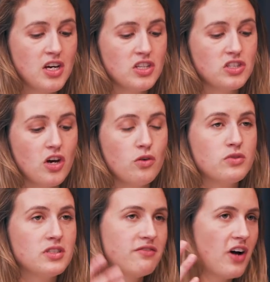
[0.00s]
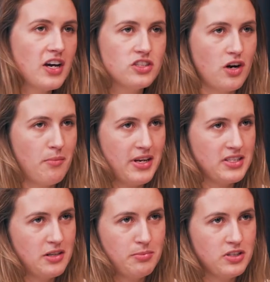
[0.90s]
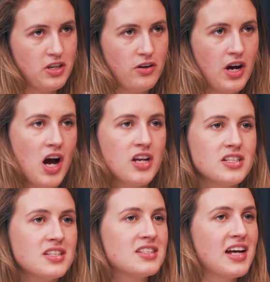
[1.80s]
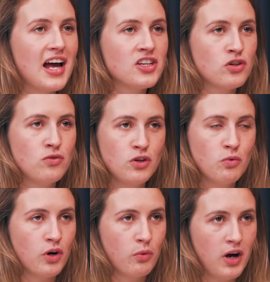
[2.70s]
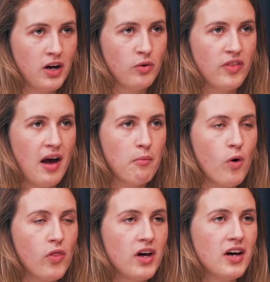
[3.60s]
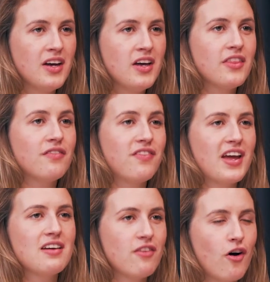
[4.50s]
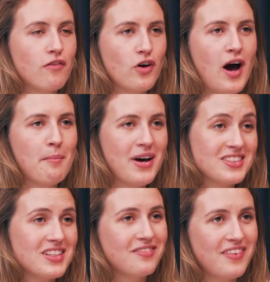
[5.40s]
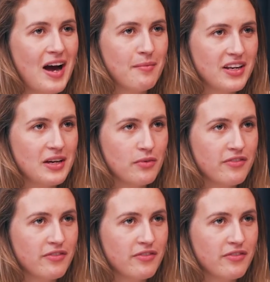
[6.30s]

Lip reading: So devise your ambassador persona, understand who you want to work with and what the flavor of your ambassador family will